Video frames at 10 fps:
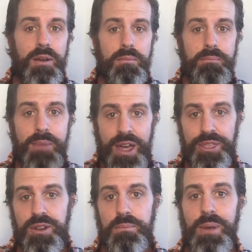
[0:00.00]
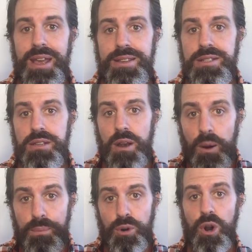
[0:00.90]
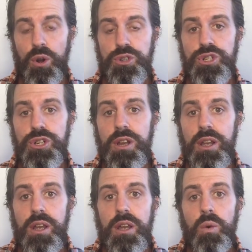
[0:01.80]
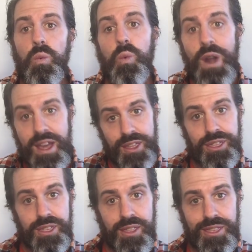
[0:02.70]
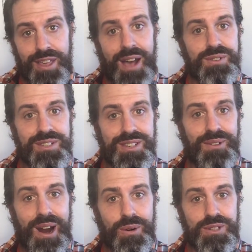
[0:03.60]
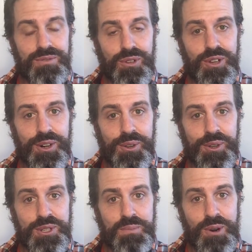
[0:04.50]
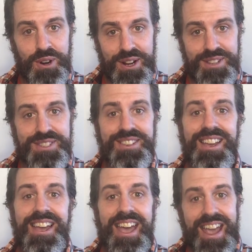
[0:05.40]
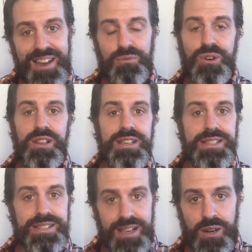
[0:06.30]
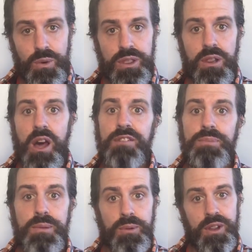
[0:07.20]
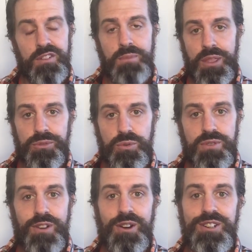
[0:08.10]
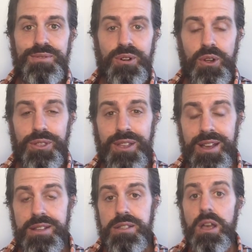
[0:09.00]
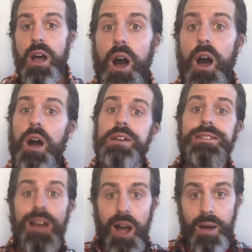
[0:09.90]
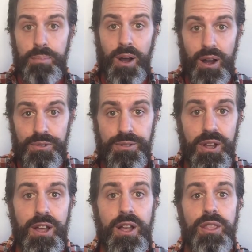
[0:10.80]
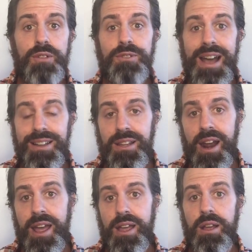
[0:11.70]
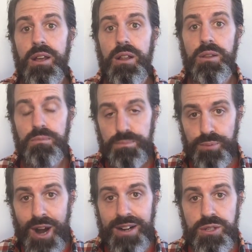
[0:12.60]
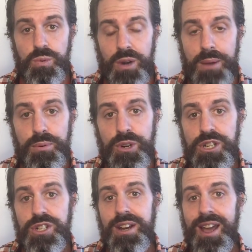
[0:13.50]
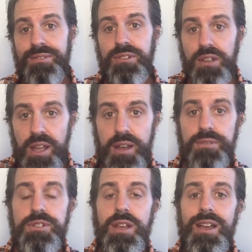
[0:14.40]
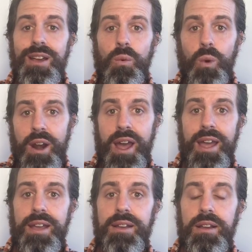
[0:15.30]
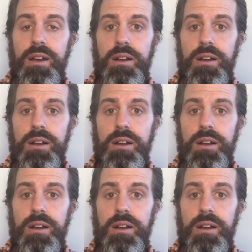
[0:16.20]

method-based approach with thousands of hours of clinical experience and really sitting with a lot of people that have been through very difficult things, on top of the fact that I practice what I preach and I've lived what I